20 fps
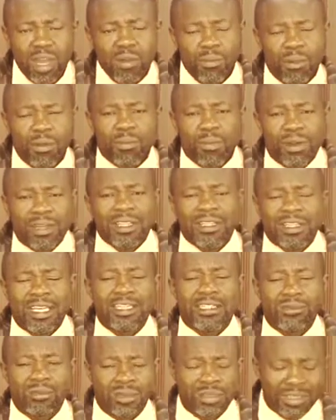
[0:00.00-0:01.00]
But when he
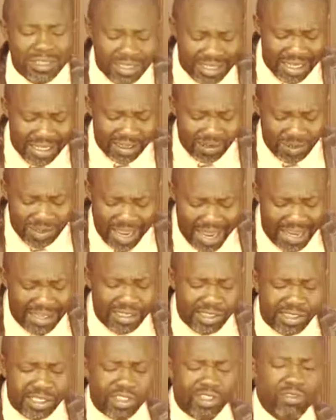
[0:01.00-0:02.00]
did, when he dealt with any
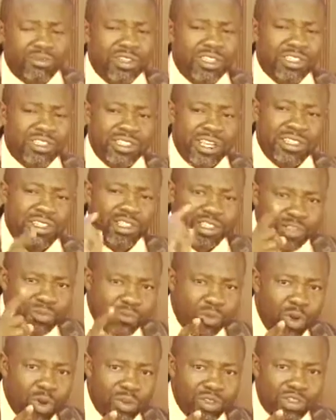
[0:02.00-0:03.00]
situation, he
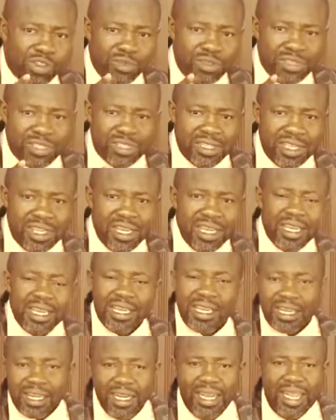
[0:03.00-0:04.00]
spoke to it.
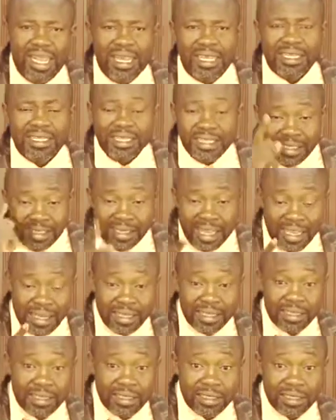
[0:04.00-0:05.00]
Clearly, he
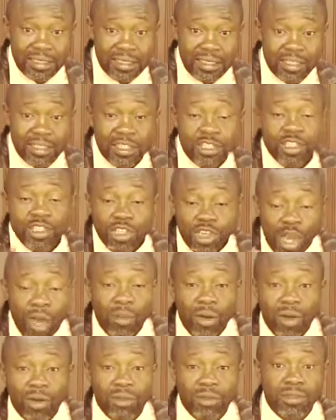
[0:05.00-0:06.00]
said, come
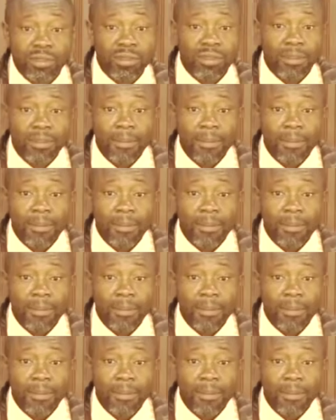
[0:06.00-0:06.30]
out.